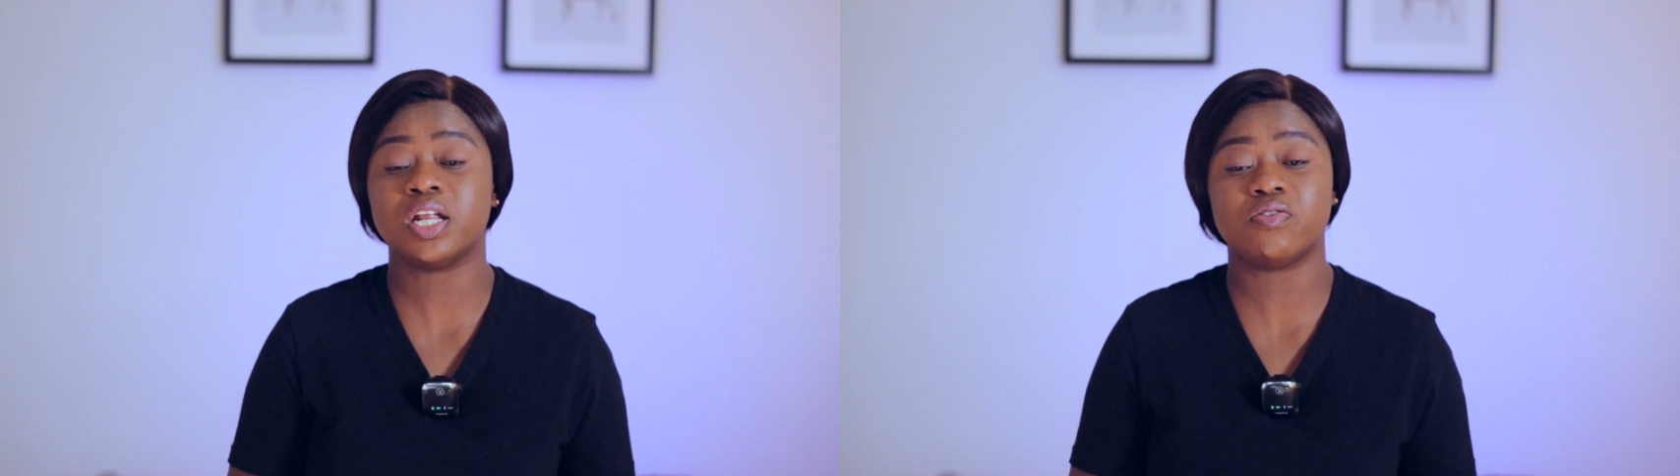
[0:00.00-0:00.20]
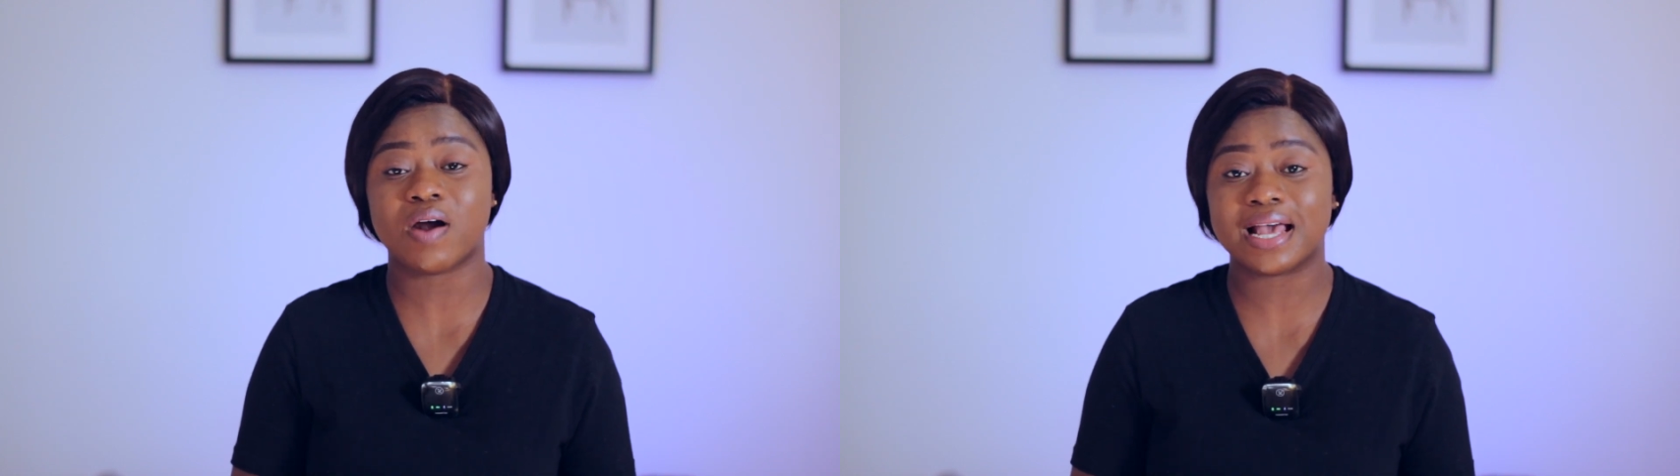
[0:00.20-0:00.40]

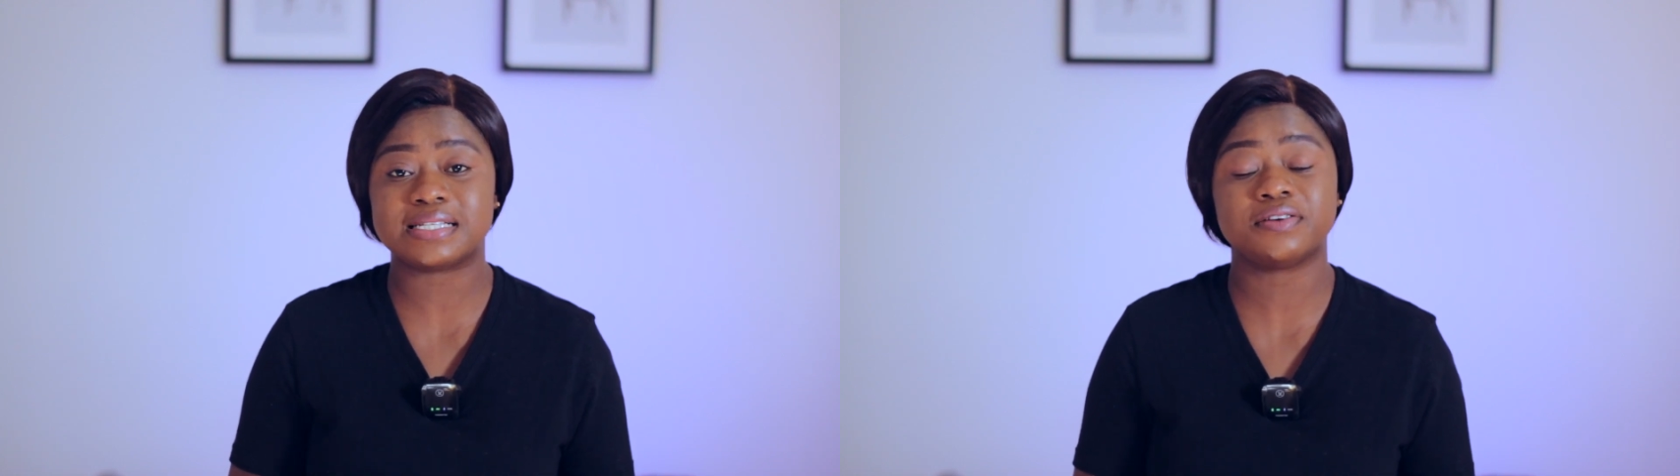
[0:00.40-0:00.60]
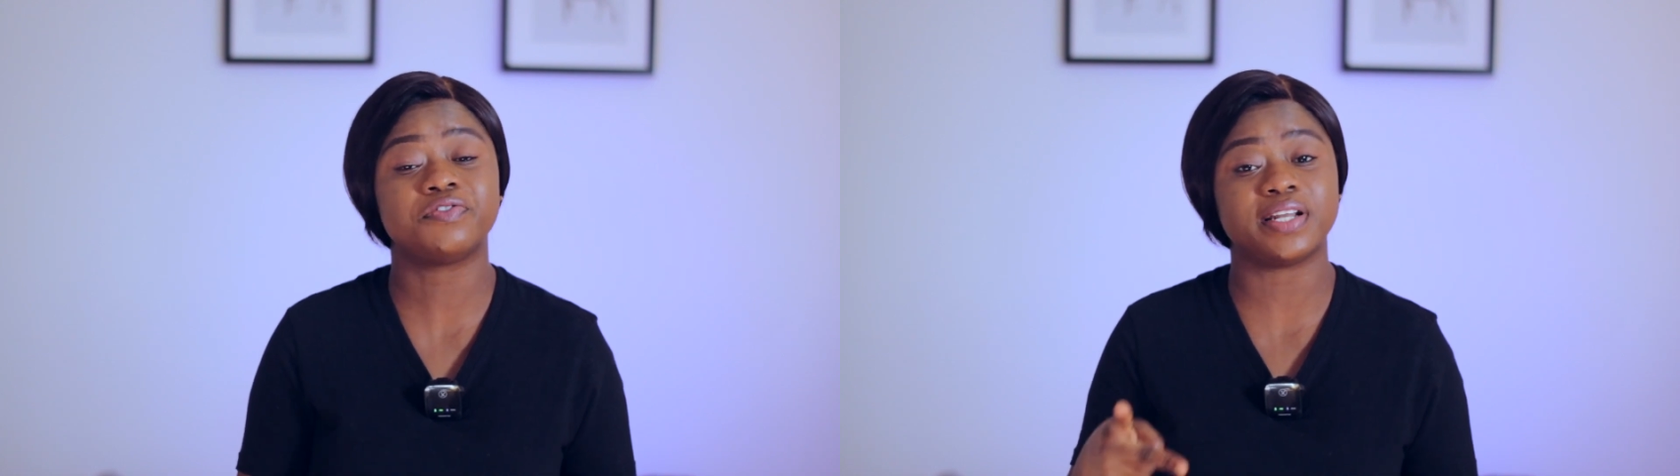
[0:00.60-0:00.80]
in
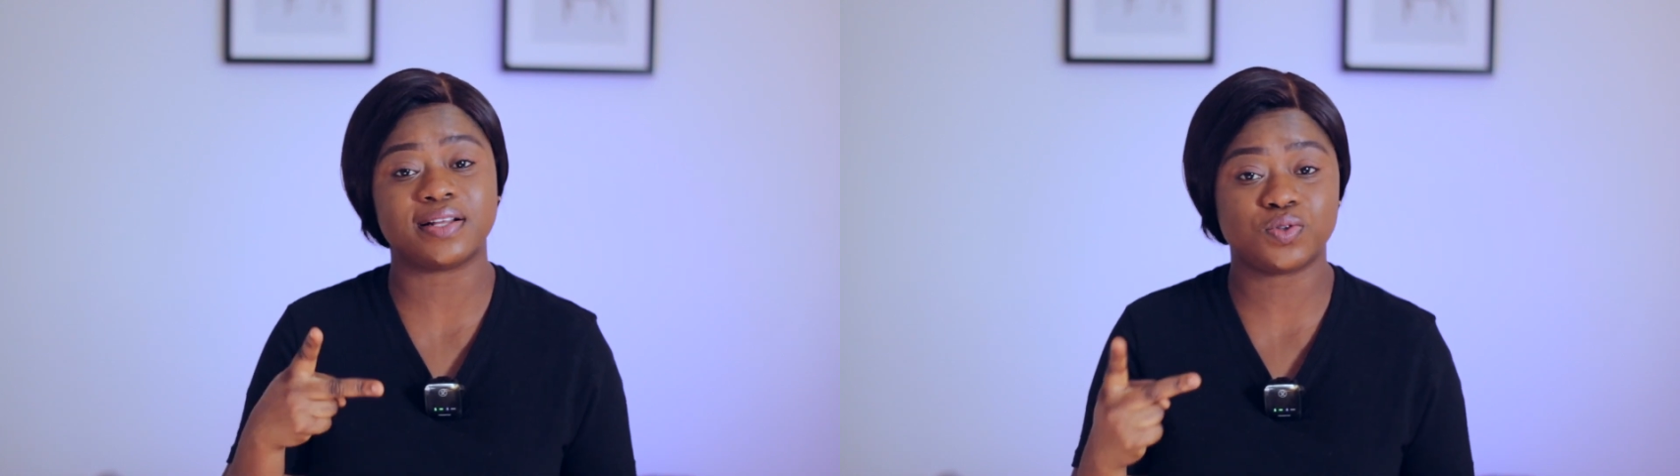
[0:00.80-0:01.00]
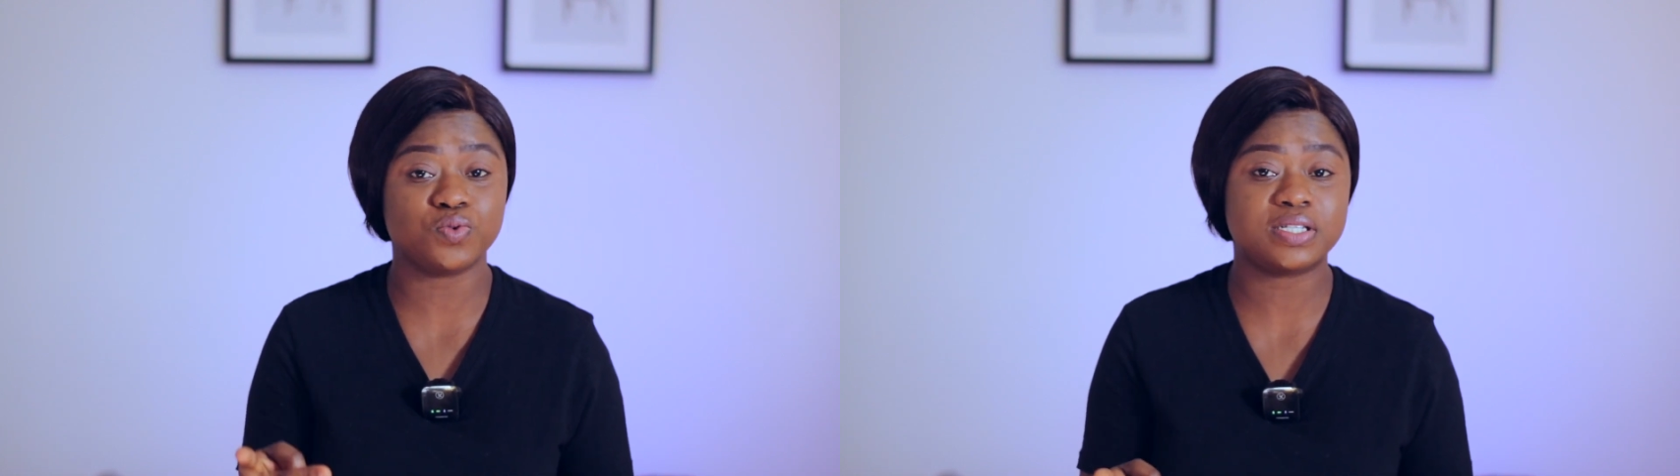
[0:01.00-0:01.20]
writing for the
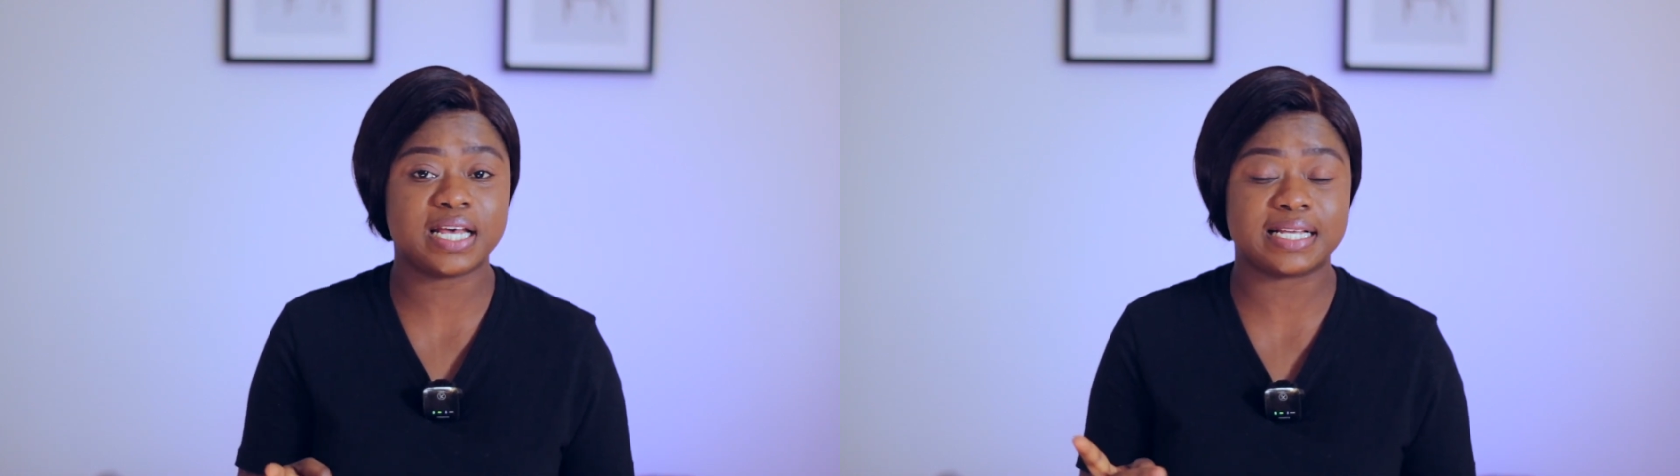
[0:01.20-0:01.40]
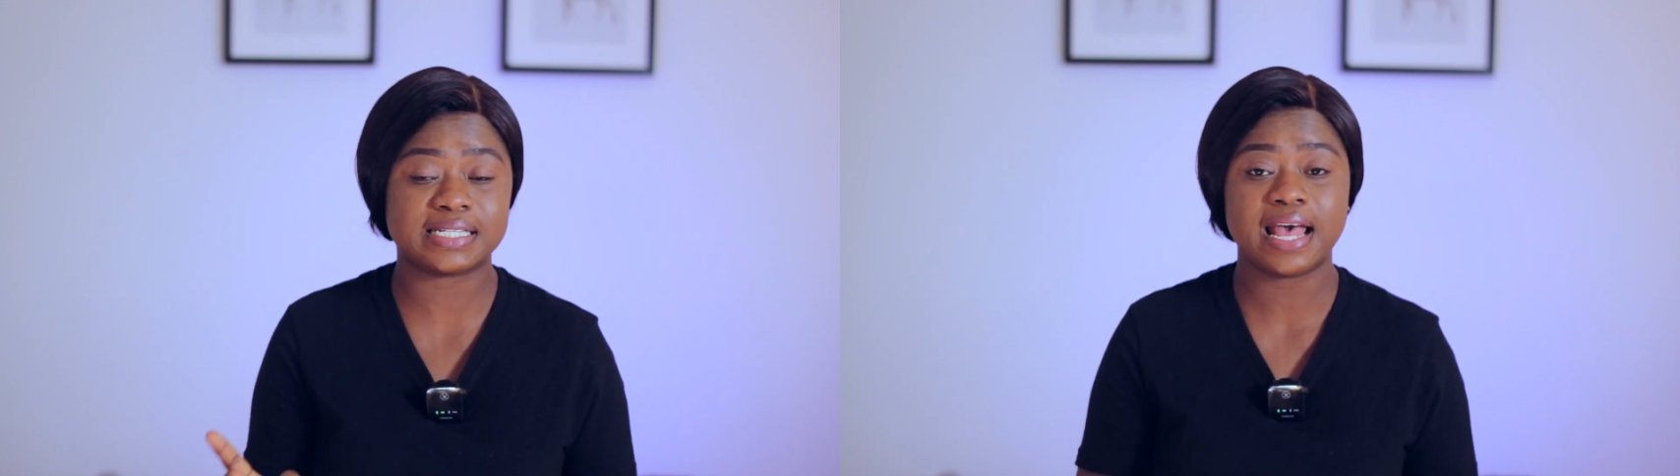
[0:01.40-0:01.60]
two
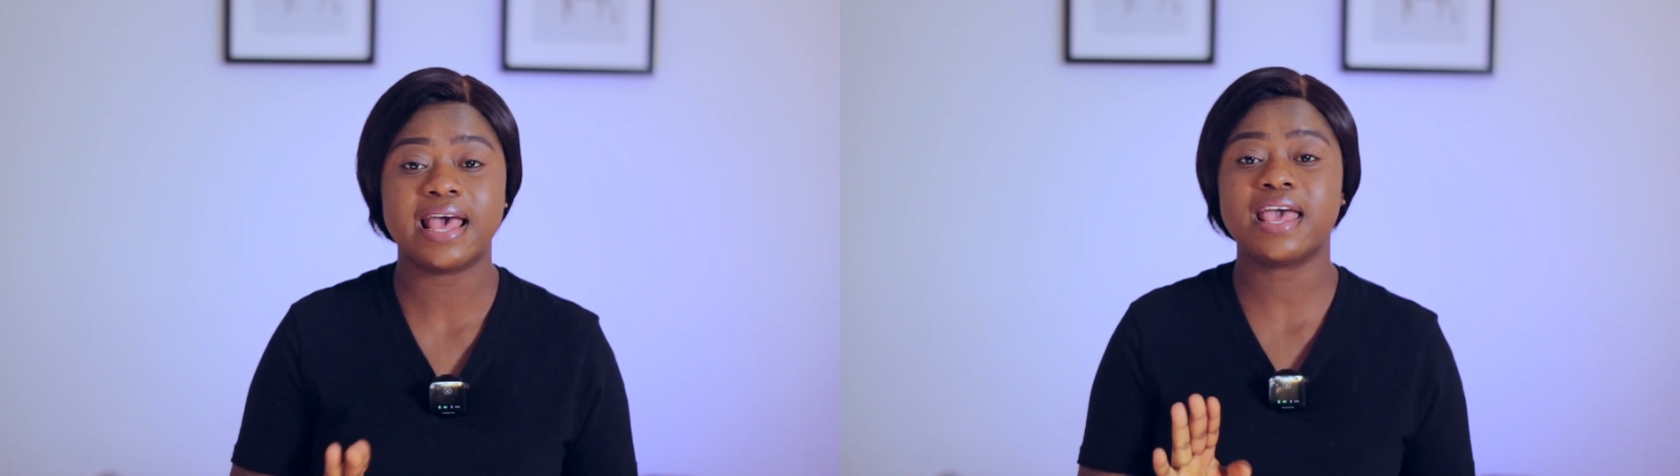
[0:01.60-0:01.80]
tests.